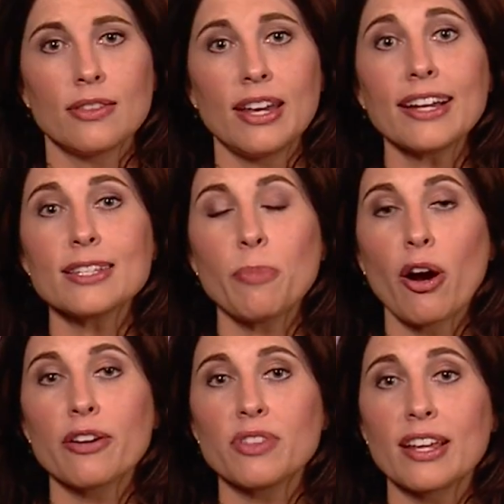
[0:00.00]
The next
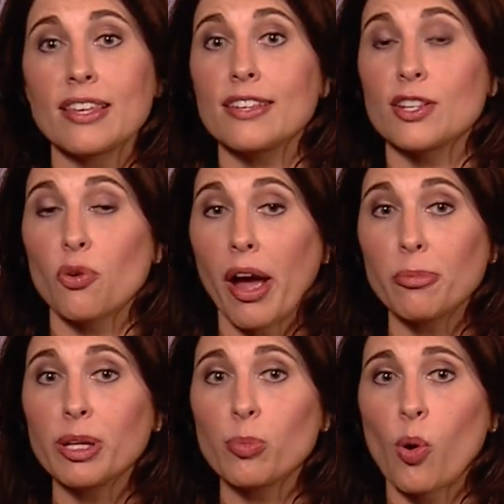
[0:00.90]
part that I think is
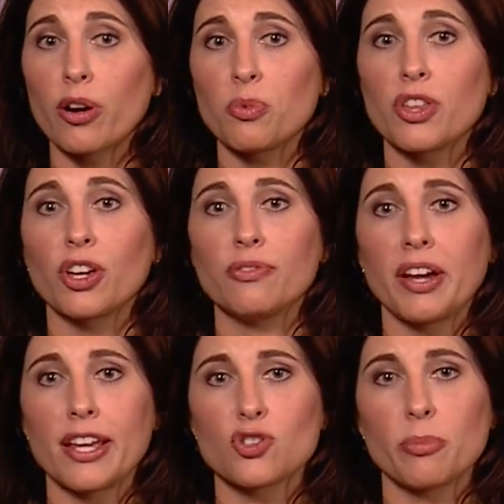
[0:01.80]
incredibly important with a good
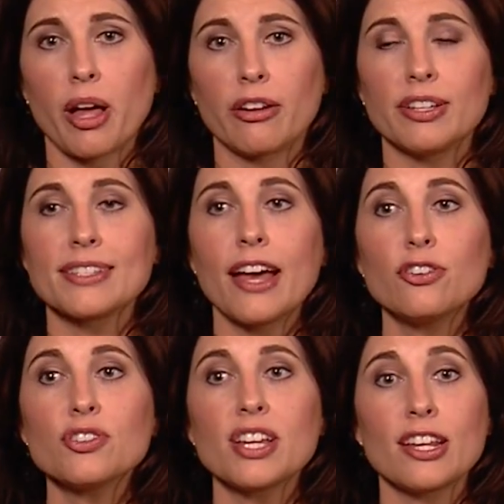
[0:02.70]
financial model is
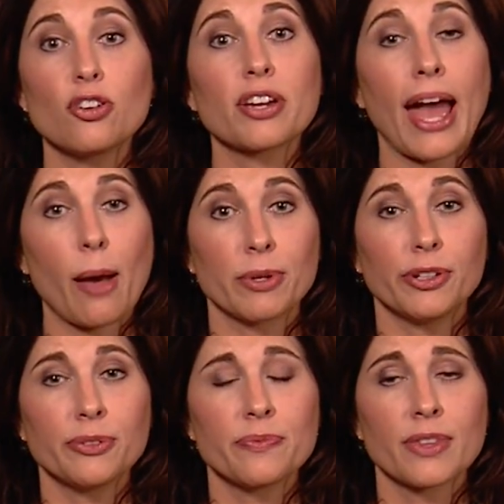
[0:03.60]
understanding your
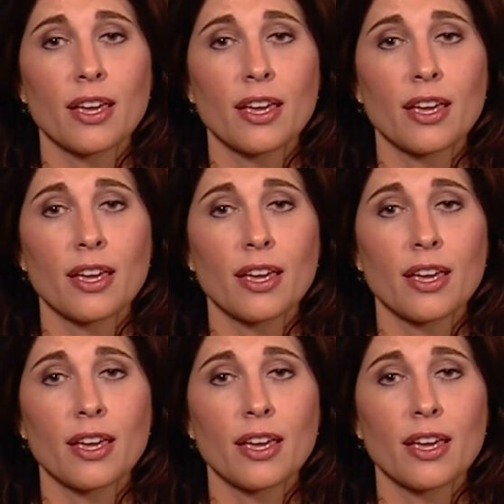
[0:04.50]
capital.